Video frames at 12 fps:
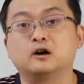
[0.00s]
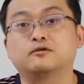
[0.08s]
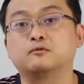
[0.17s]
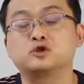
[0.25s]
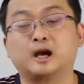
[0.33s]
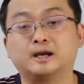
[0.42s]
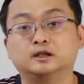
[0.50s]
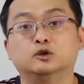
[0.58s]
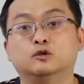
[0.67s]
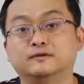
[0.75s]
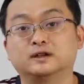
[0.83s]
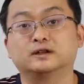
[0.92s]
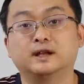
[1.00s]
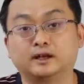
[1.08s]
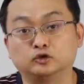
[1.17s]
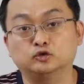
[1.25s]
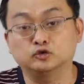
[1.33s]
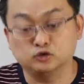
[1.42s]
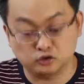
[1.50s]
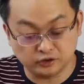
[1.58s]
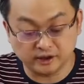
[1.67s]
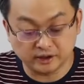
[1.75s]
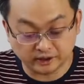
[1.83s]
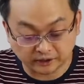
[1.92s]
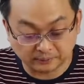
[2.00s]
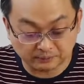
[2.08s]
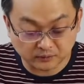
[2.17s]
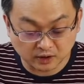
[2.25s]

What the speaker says: from China over the next 2 to 3 years.